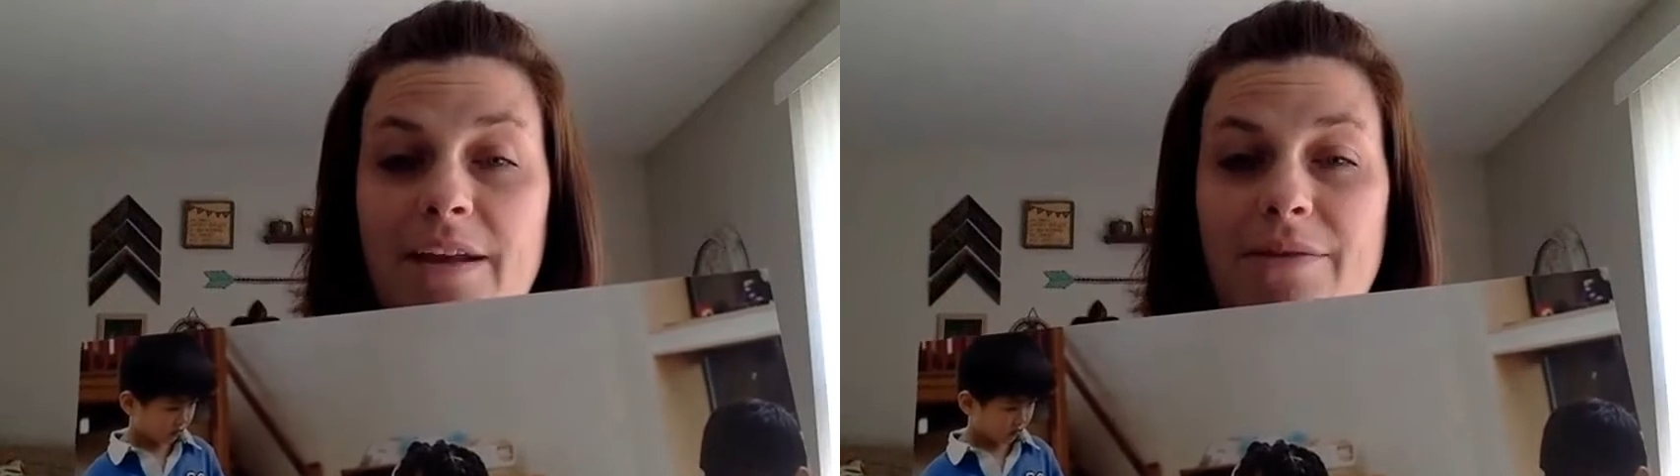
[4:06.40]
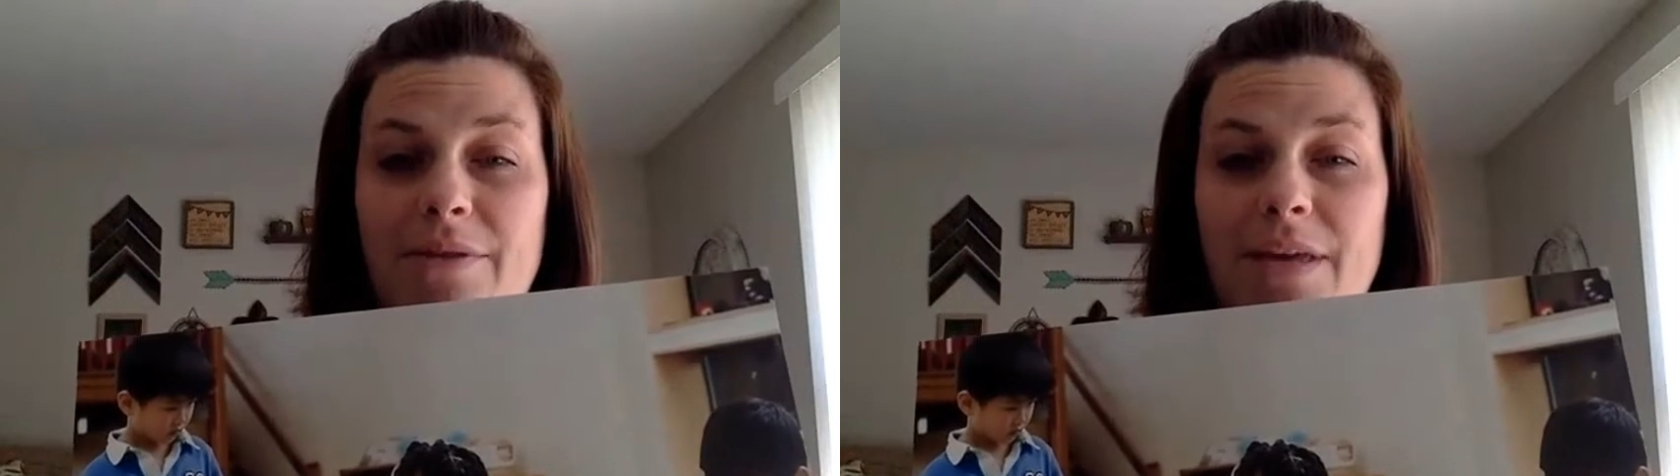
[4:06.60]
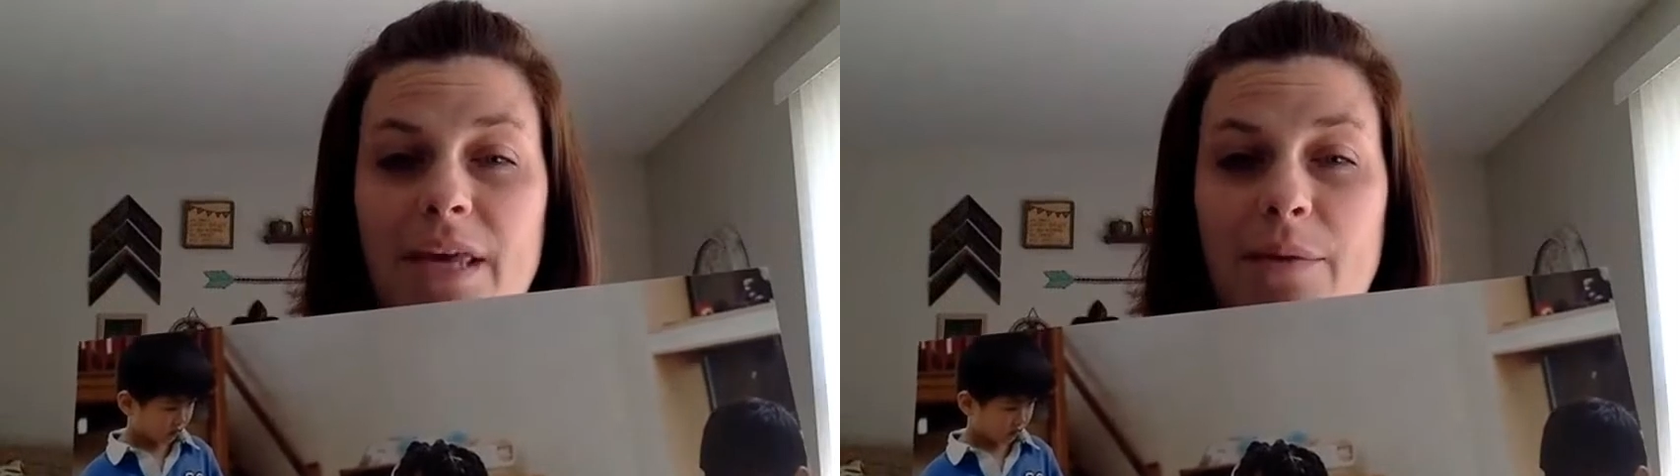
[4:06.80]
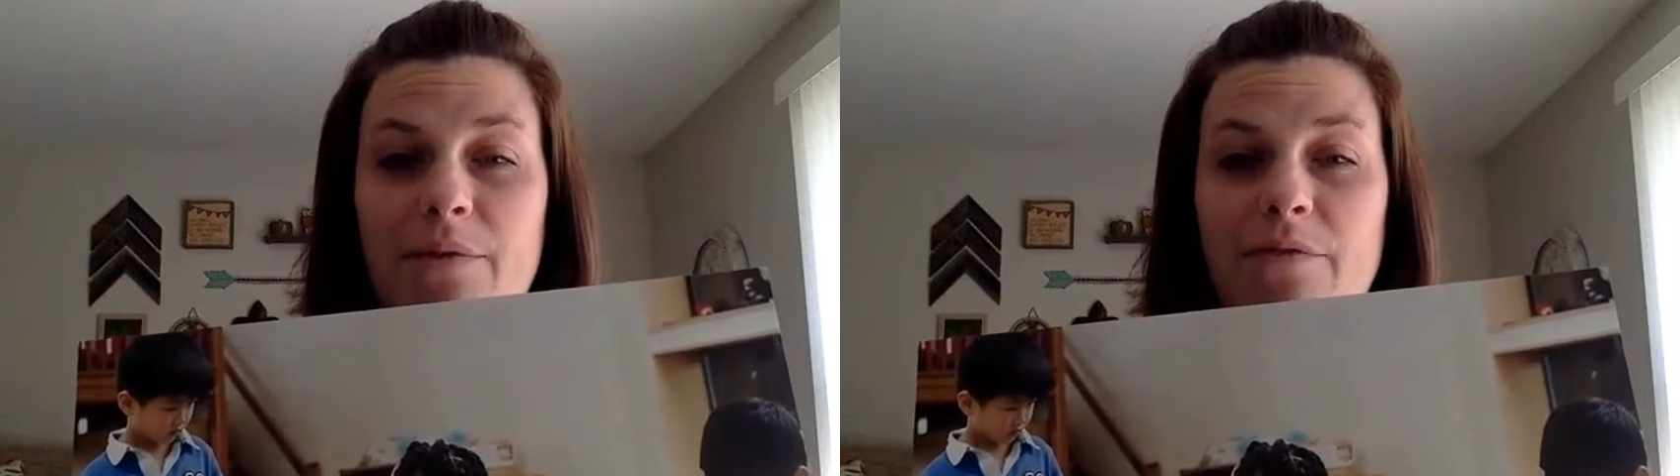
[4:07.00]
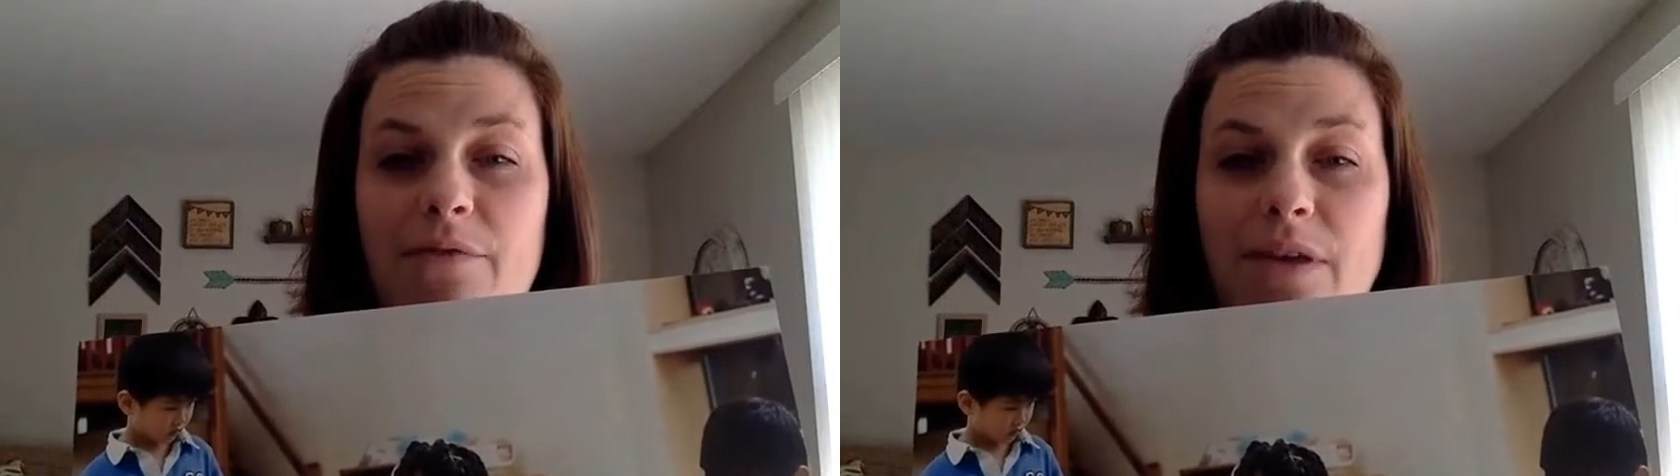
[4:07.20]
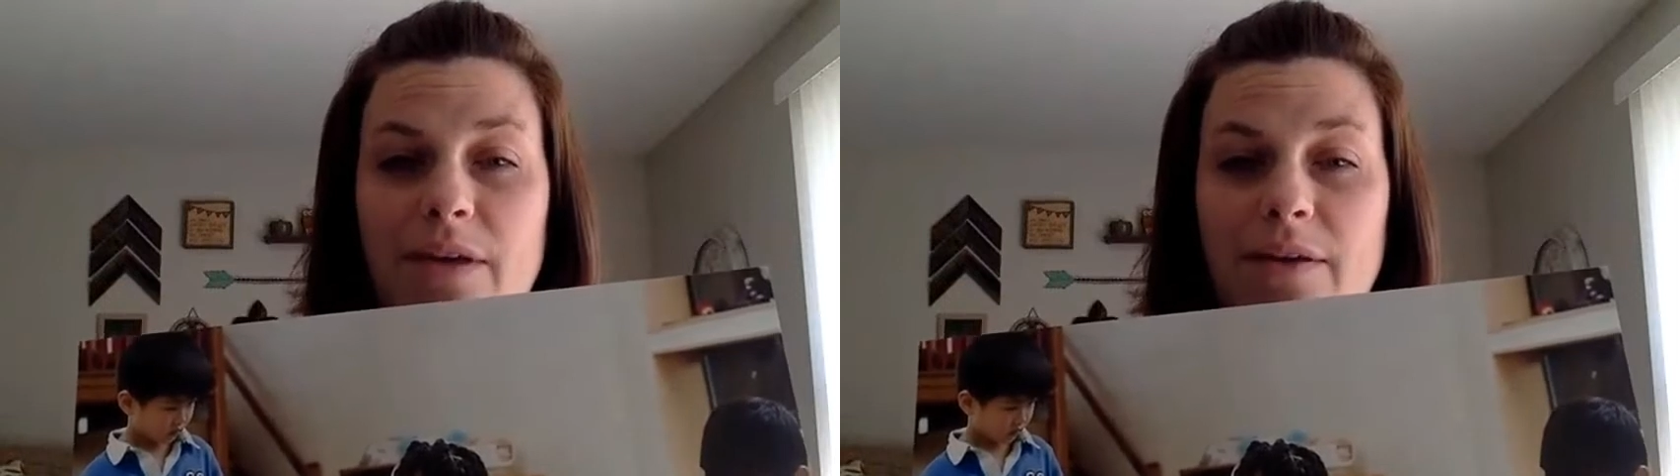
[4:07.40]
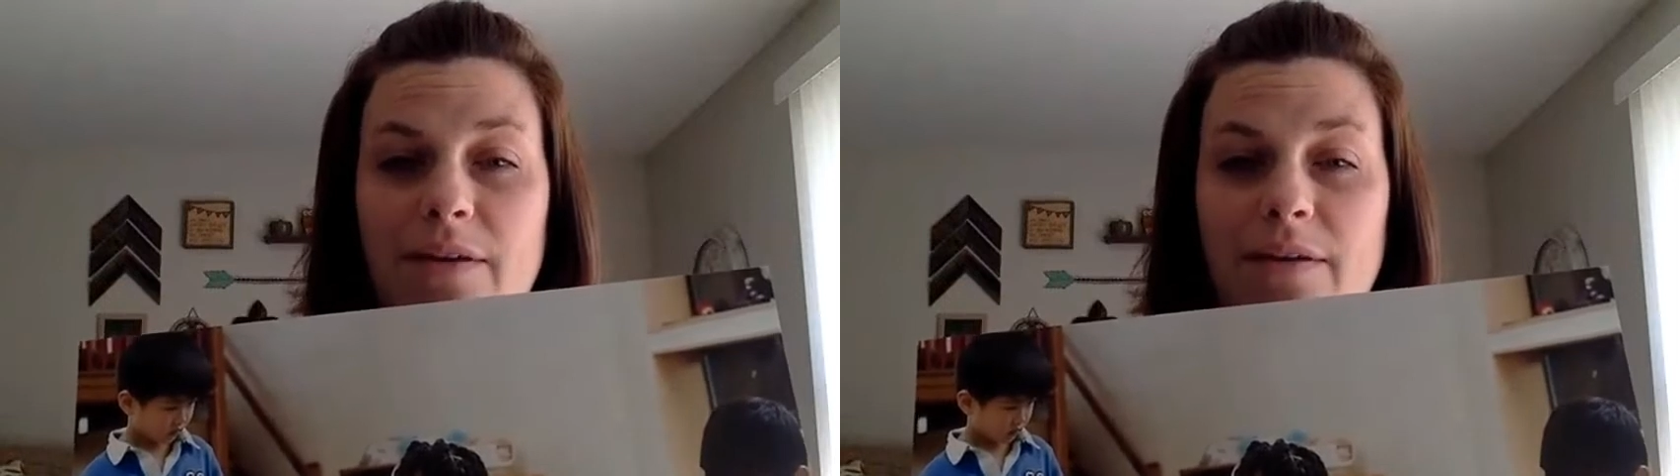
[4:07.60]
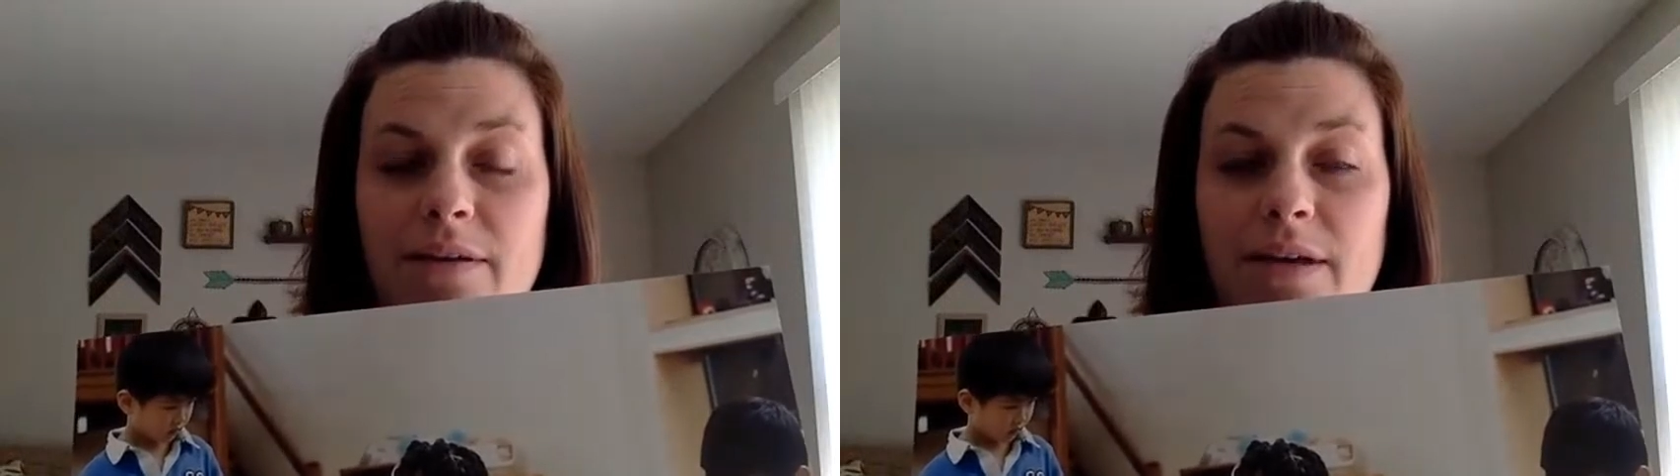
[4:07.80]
do you think he would feel